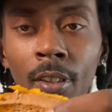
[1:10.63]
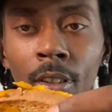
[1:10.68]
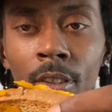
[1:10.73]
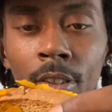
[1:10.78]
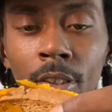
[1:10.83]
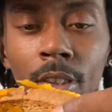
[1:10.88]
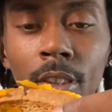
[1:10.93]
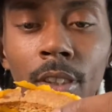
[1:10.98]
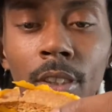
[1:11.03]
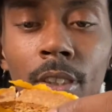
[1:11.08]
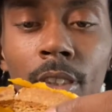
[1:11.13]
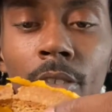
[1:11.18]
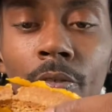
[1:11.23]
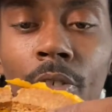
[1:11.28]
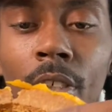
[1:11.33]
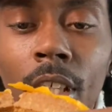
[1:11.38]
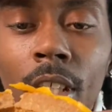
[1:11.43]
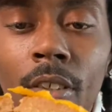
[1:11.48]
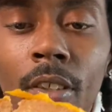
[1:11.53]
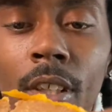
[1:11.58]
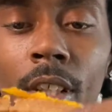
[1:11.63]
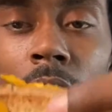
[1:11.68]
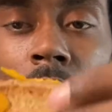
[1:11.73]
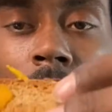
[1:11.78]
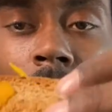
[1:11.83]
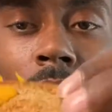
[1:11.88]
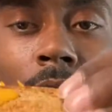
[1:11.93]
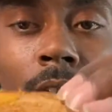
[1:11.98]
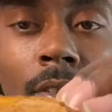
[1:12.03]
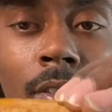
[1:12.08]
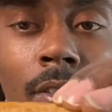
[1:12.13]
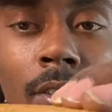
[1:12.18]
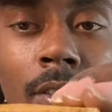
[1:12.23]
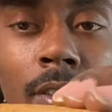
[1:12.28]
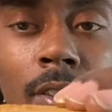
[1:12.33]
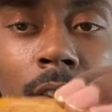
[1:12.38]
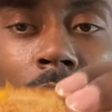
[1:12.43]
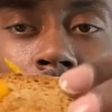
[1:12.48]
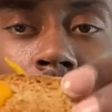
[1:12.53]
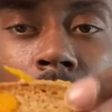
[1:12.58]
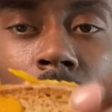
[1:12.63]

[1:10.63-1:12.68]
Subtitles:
So this is the Violife. Let's see.